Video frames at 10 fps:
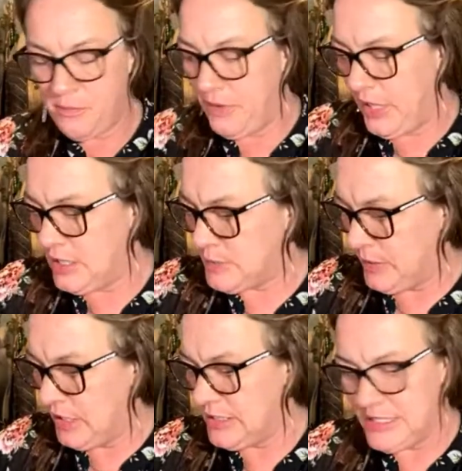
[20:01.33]
plus
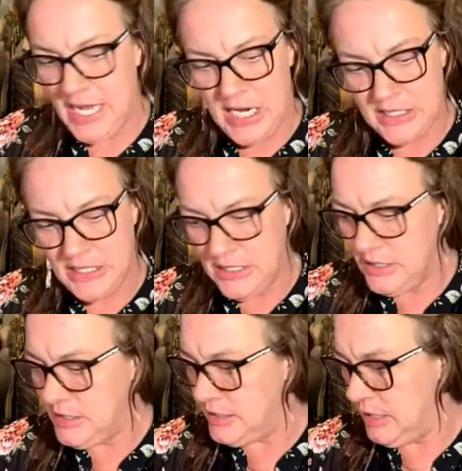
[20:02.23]

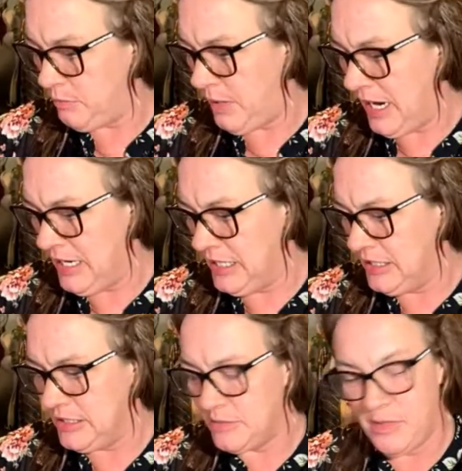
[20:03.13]
sizes in
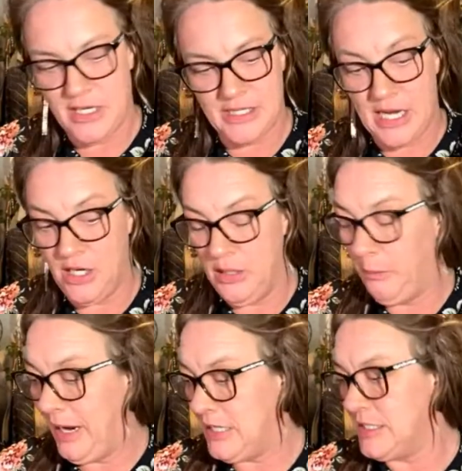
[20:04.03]
pants because I
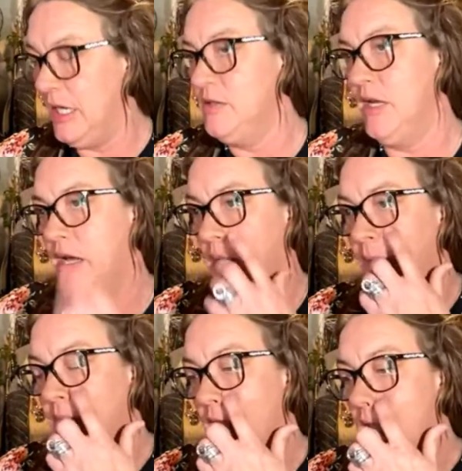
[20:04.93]
couldn't pass those up.
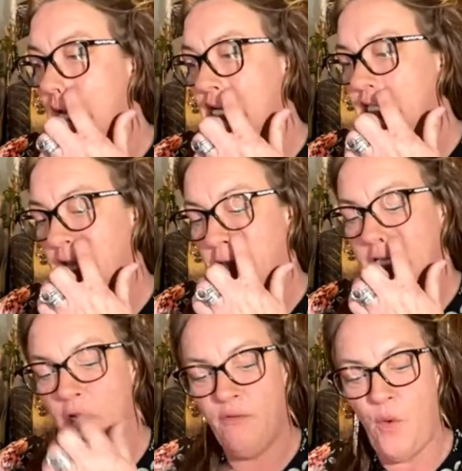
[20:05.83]
So
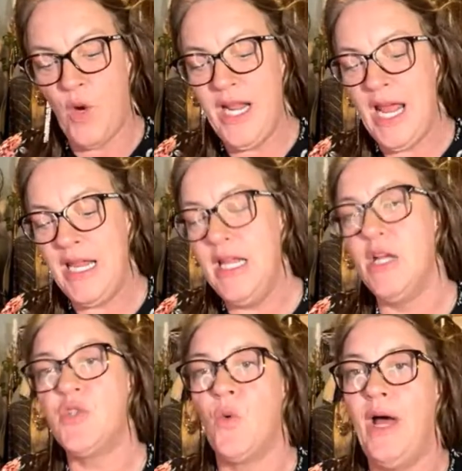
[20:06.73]
these are
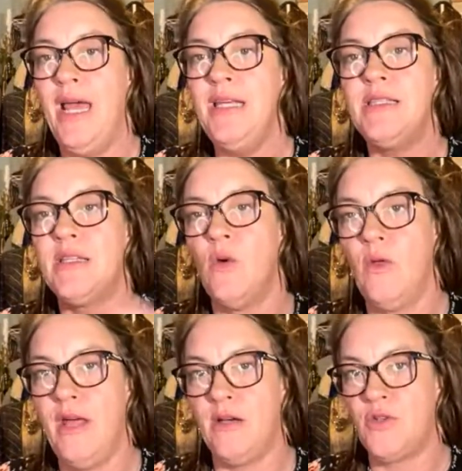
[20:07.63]
48-inch waist
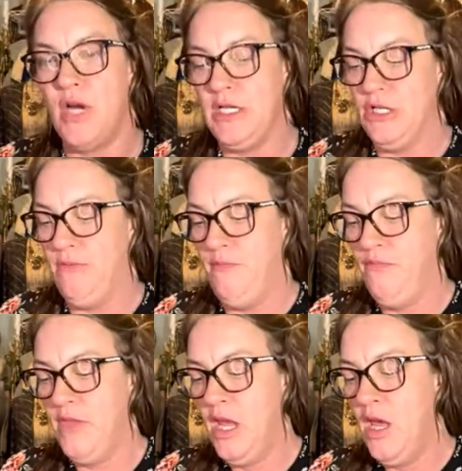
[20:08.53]
without stretching.
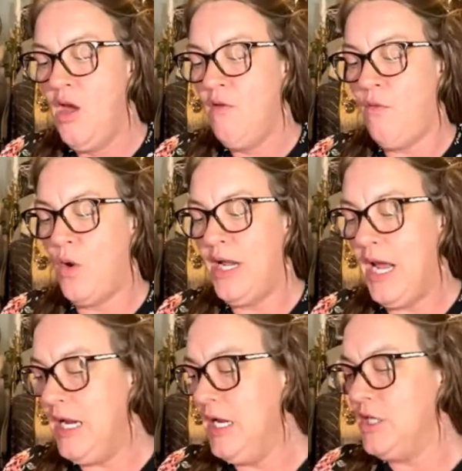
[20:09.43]

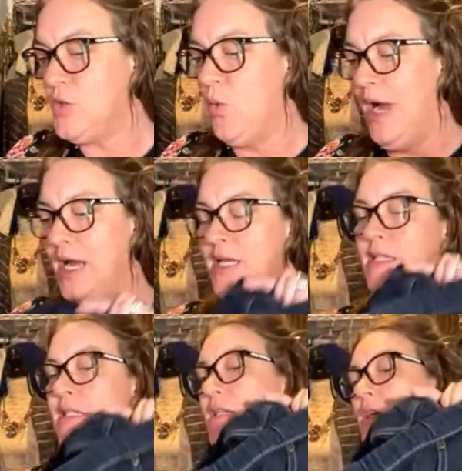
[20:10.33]
48-inch
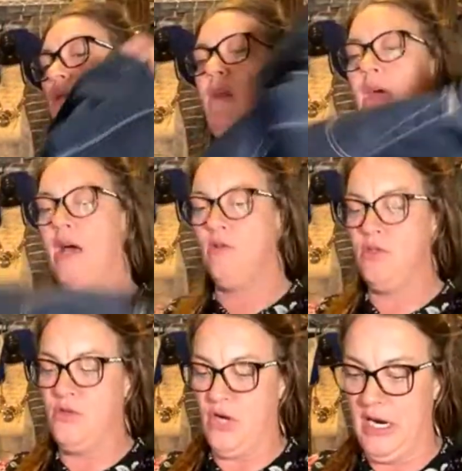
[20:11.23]
waist without
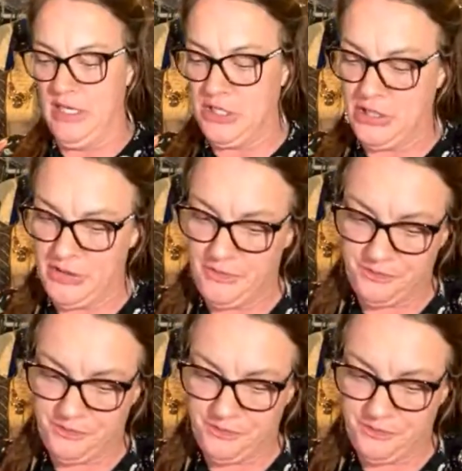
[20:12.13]
stretch.